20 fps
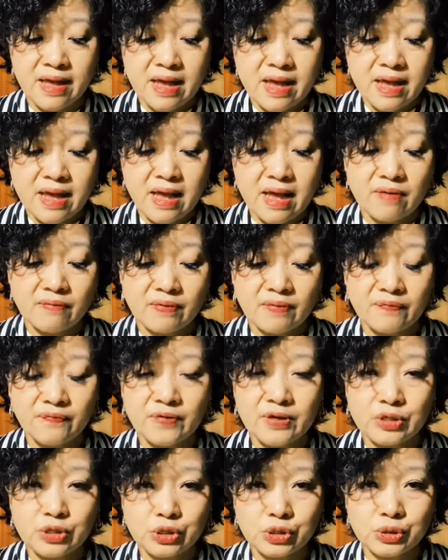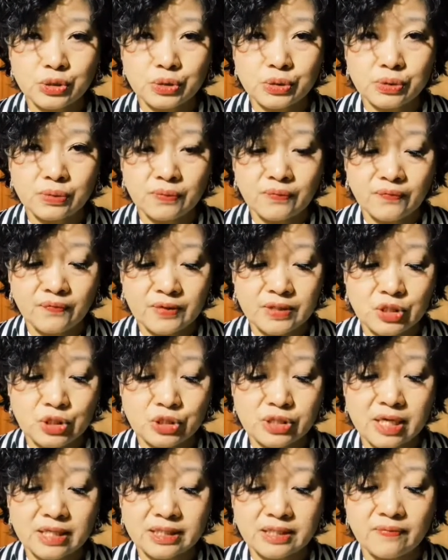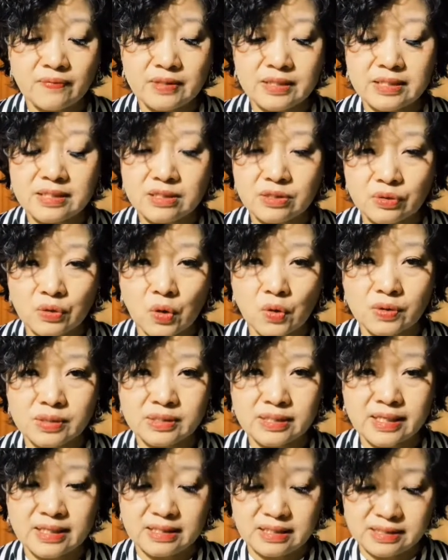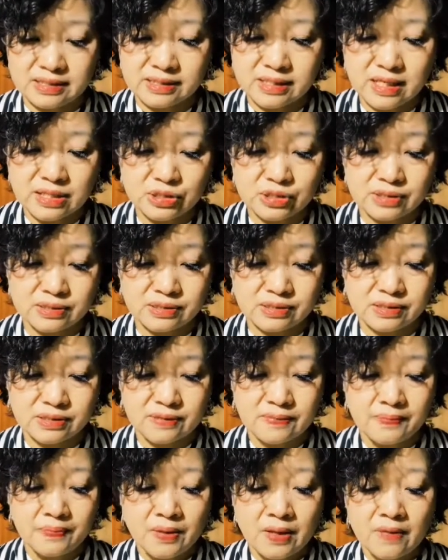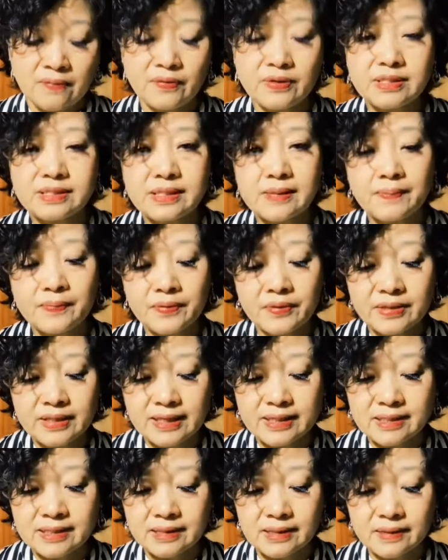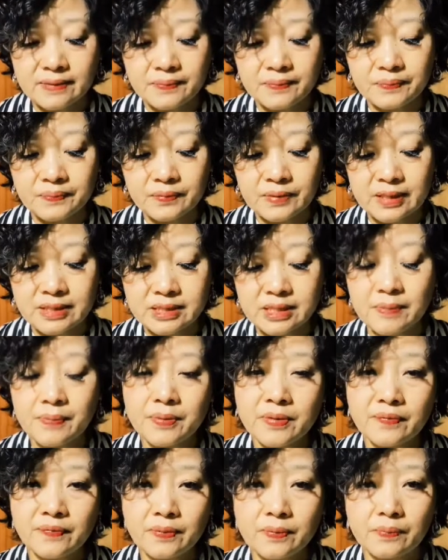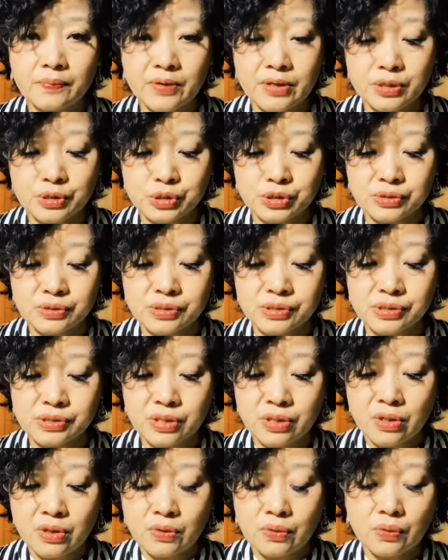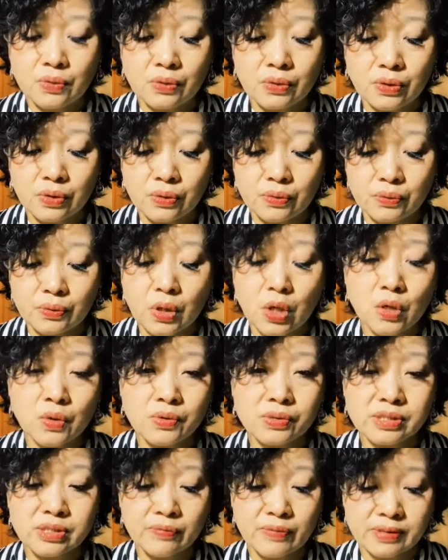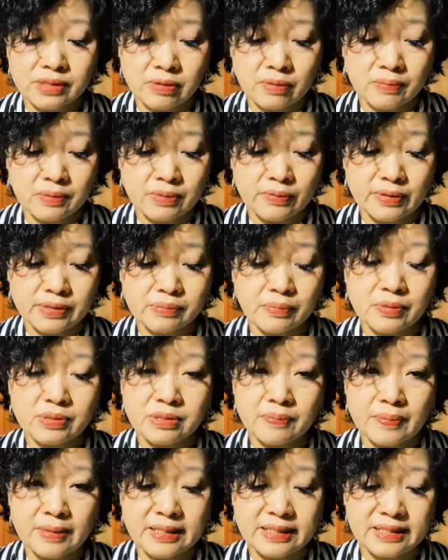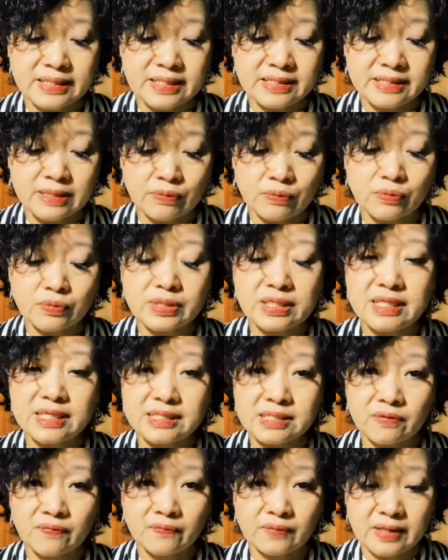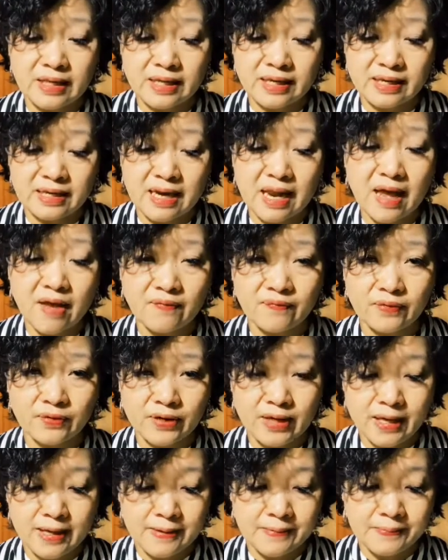and reflect to finish activities, thoughts, and discussions. For example, um, they separate from pressures, uh, roles, responsibilities, and routines of daily life. Okay,